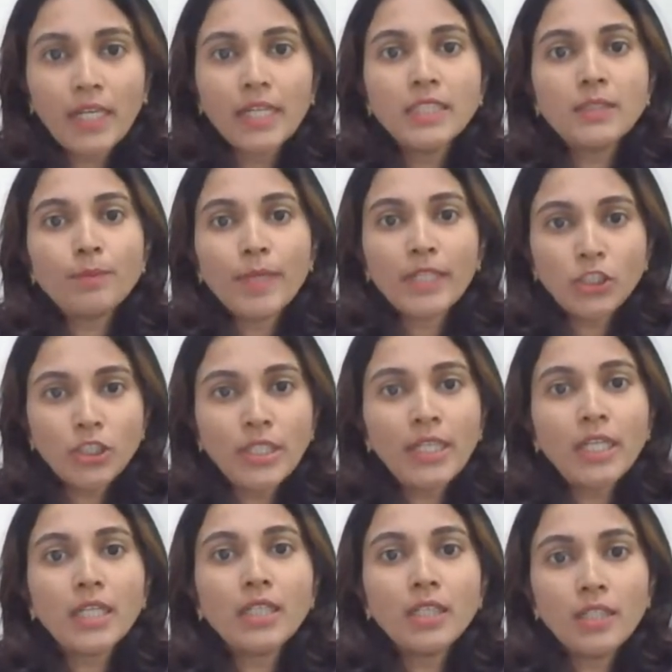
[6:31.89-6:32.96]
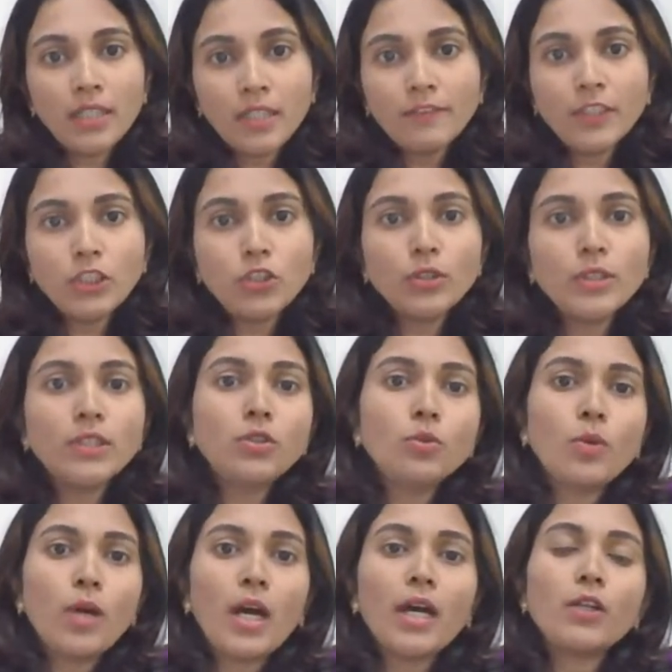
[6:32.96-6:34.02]
especially in individuals
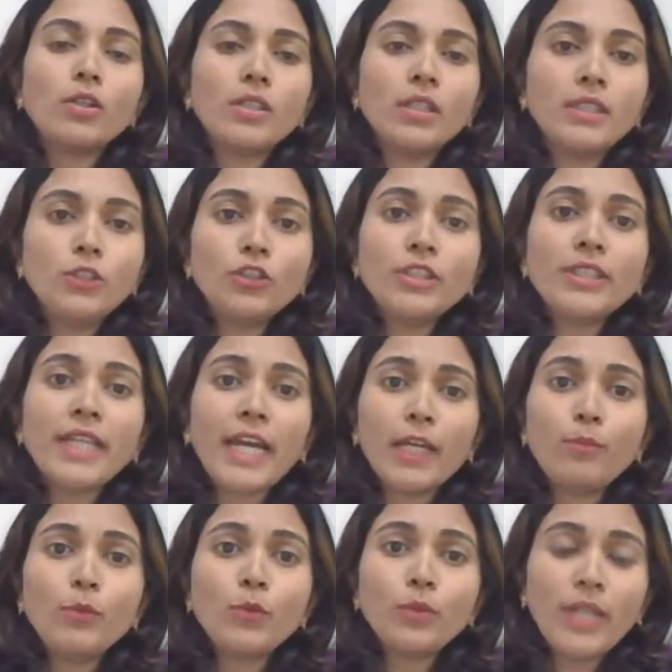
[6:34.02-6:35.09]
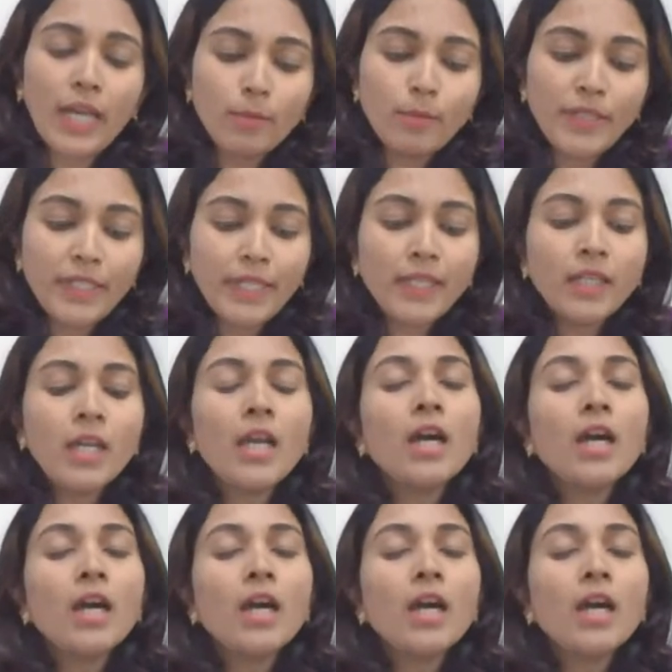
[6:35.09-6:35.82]
who are type 2 diabetic,